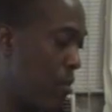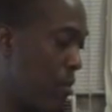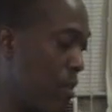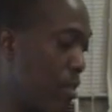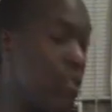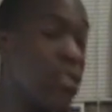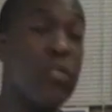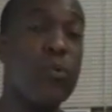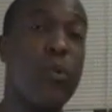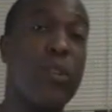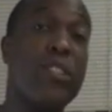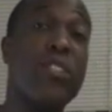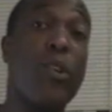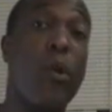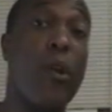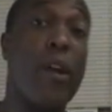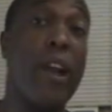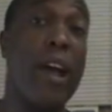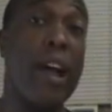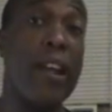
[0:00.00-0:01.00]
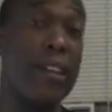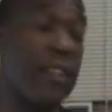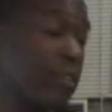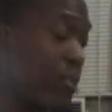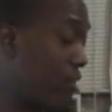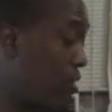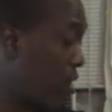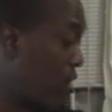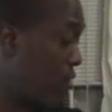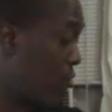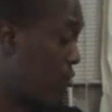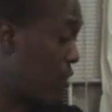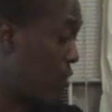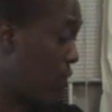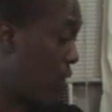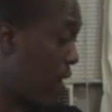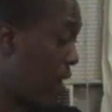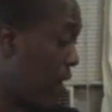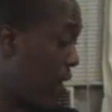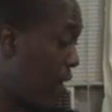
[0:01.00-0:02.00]
This is what's going on in this country
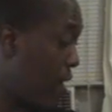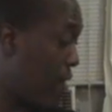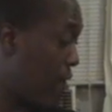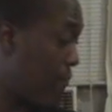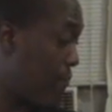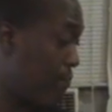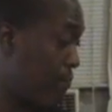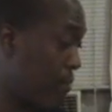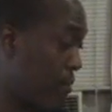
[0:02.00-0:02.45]
right now.